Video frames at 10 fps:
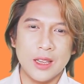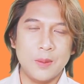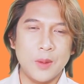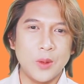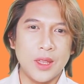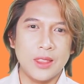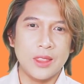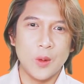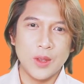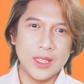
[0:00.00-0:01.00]
between the
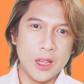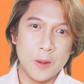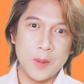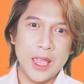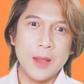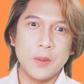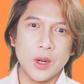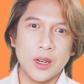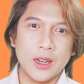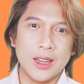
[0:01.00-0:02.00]
OET on
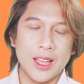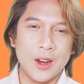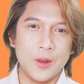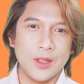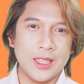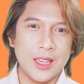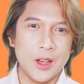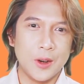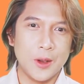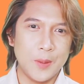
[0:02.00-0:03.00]
paper and OET
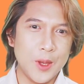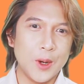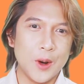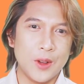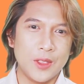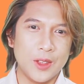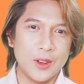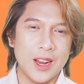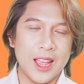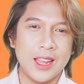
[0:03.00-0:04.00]
on computer, on the other
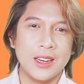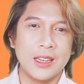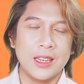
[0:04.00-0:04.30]
hand,